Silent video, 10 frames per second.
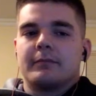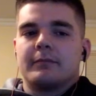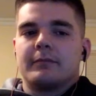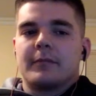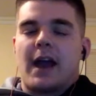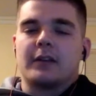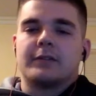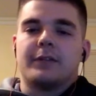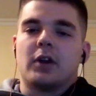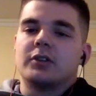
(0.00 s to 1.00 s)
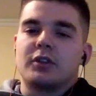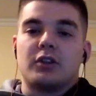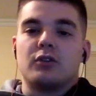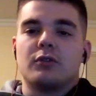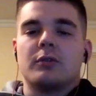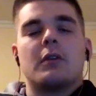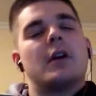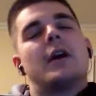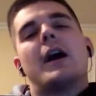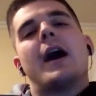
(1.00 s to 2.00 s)
as fun to you
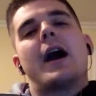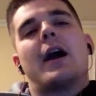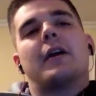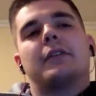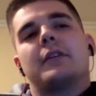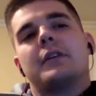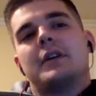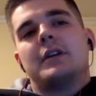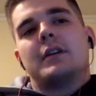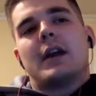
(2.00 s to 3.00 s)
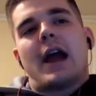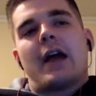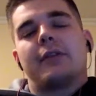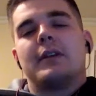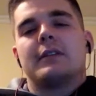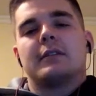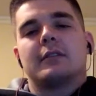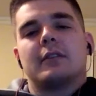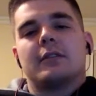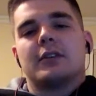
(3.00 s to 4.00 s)
as the athlete
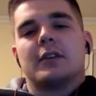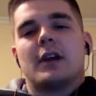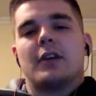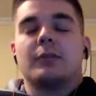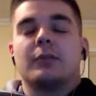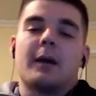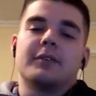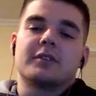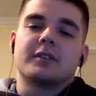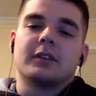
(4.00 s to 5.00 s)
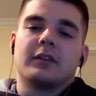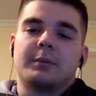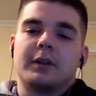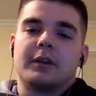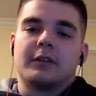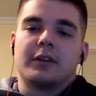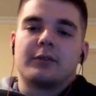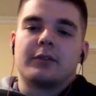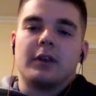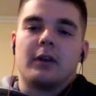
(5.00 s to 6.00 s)
to not do the competition lifts, because that's,
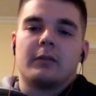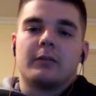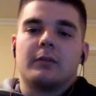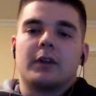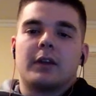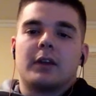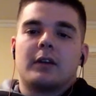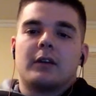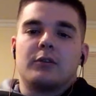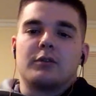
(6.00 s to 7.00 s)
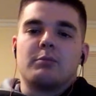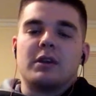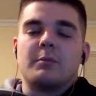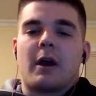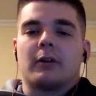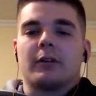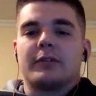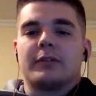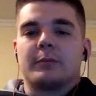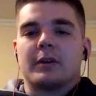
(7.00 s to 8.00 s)
you compete in powerlifting
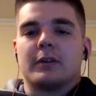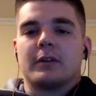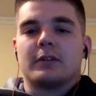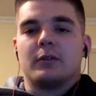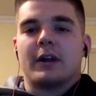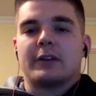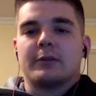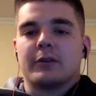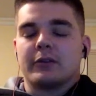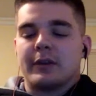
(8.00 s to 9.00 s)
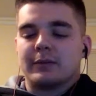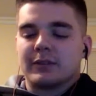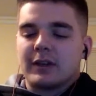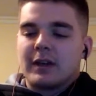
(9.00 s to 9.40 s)
because you like doing those lifts,